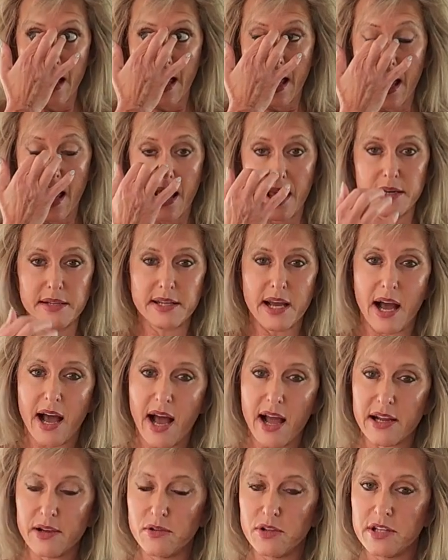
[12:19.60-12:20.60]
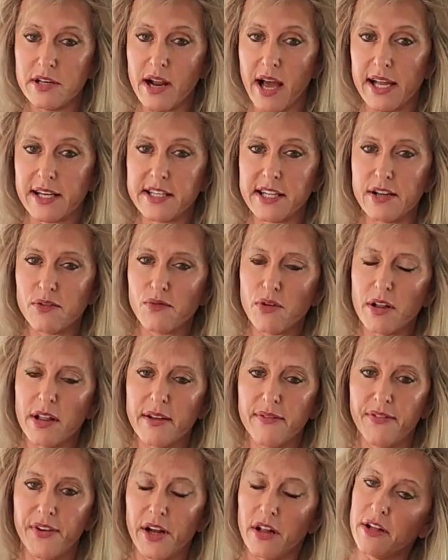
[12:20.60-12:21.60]
And I didn't really
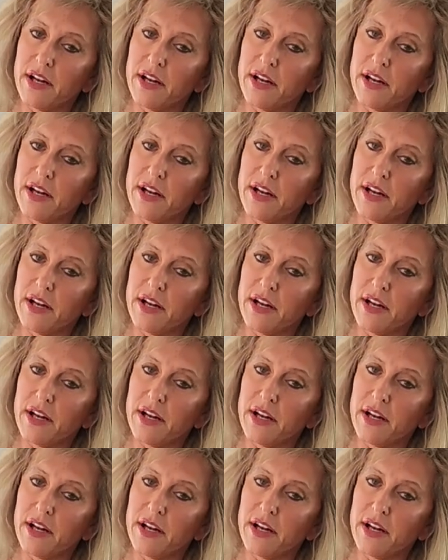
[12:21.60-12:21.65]
feel